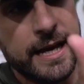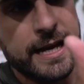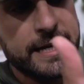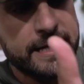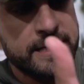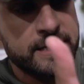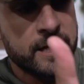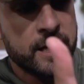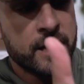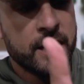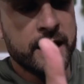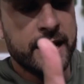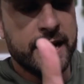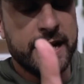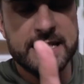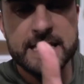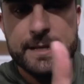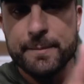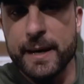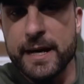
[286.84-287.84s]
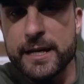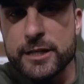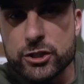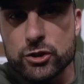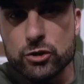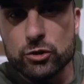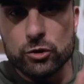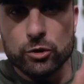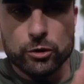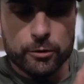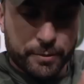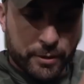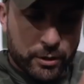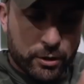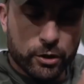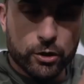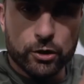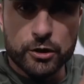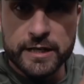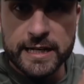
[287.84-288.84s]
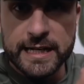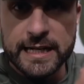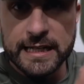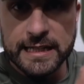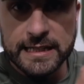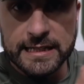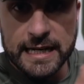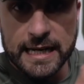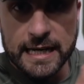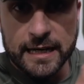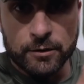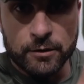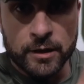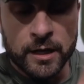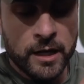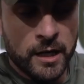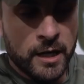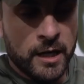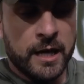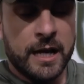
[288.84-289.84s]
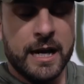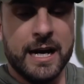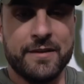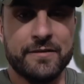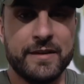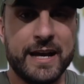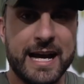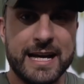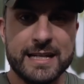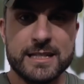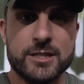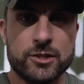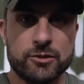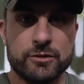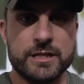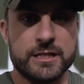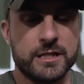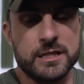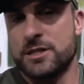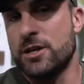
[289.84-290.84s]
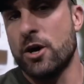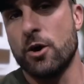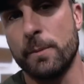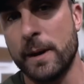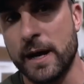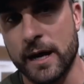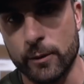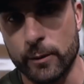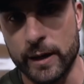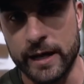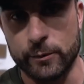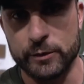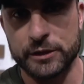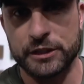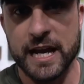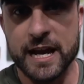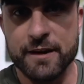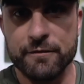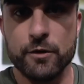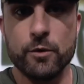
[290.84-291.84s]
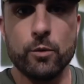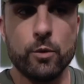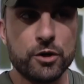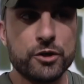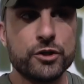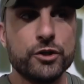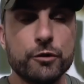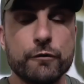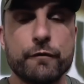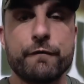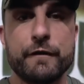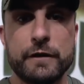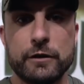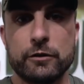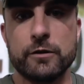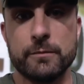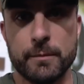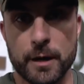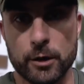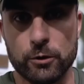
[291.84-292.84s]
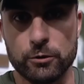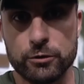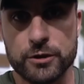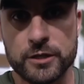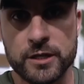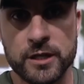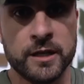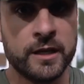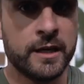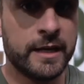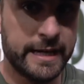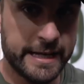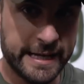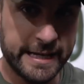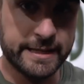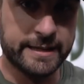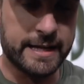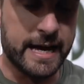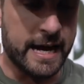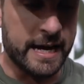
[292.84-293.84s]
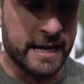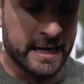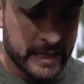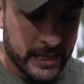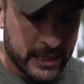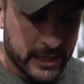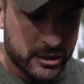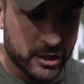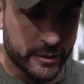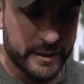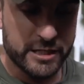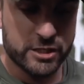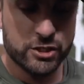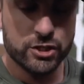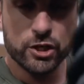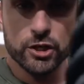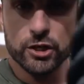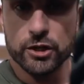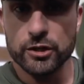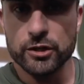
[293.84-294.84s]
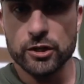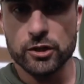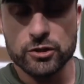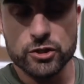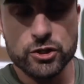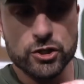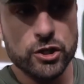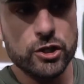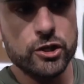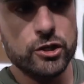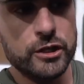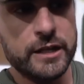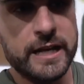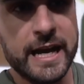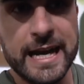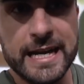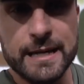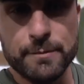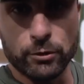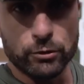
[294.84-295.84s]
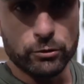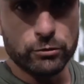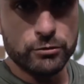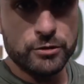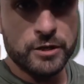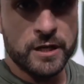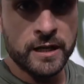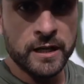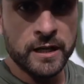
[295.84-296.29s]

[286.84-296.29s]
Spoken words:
is it better stood up or kneeling down? And the answer is, there's no better way. Whichever one you feel the most, hit that. So on certain cables,